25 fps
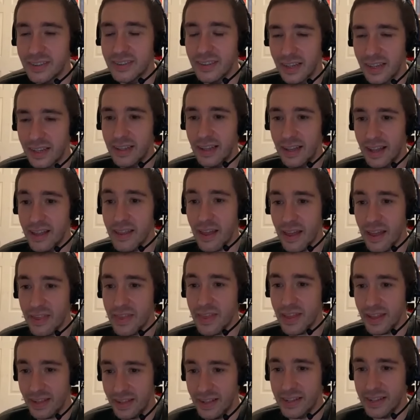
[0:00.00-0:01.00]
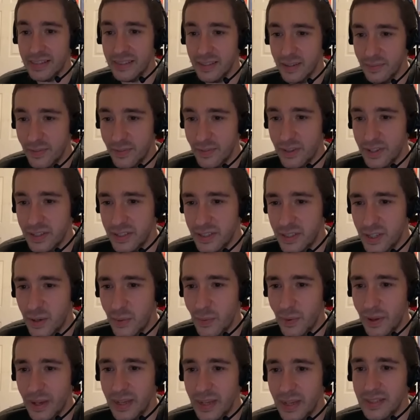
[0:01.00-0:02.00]
I think there's something
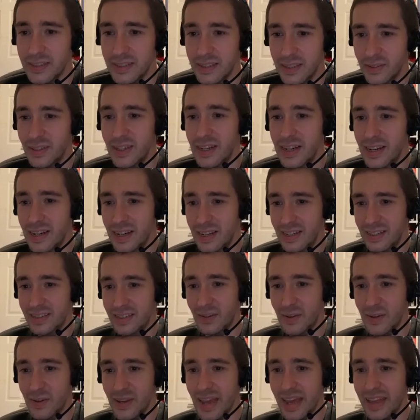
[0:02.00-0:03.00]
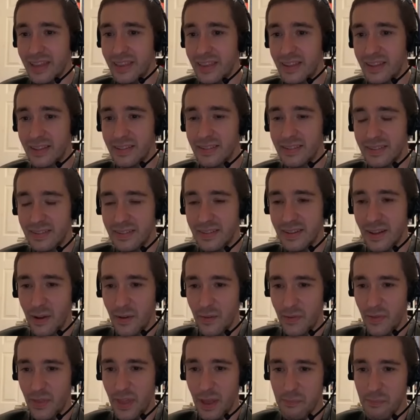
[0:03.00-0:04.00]
to it. So yeah,
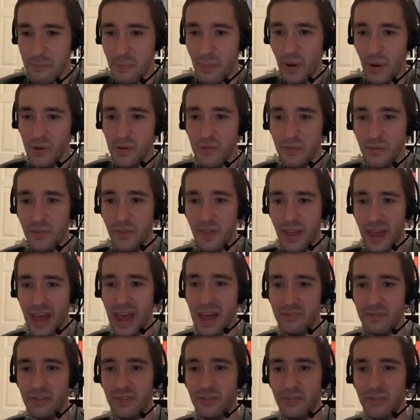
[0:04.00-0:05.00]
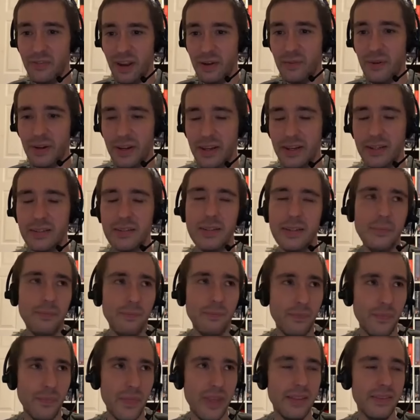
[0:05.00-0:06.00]
they're both there for
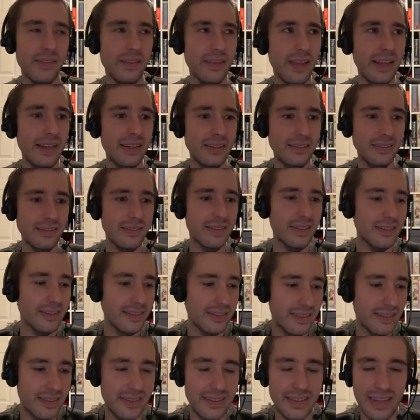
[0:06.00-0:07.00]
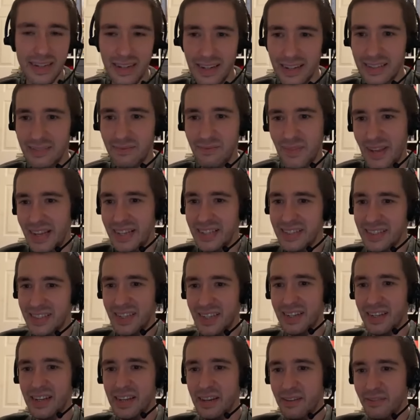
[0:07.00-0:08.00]
they're like
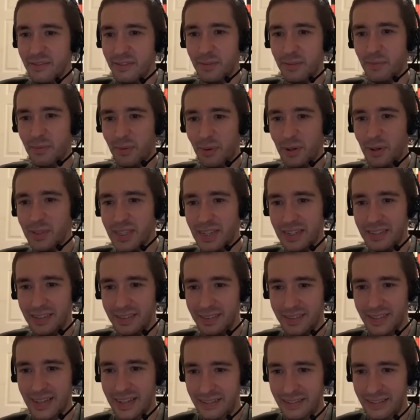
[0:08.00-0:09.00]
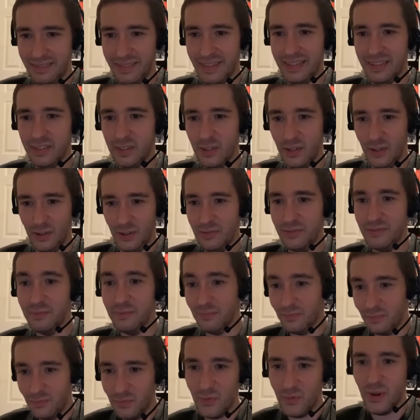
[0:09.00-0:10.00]
interleaved processes. They sort of
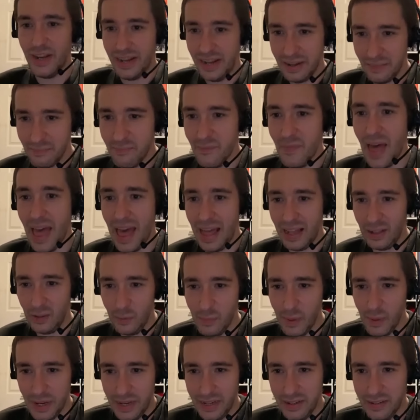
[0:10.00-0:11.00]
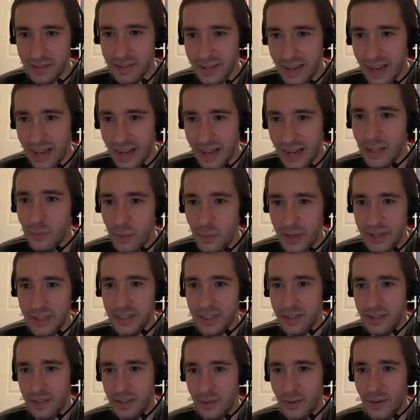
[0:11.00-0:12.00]
really help each
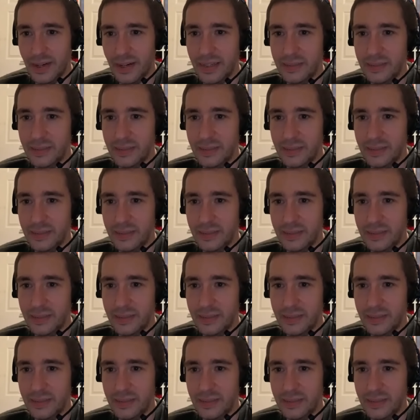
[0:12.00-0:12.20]
other, right?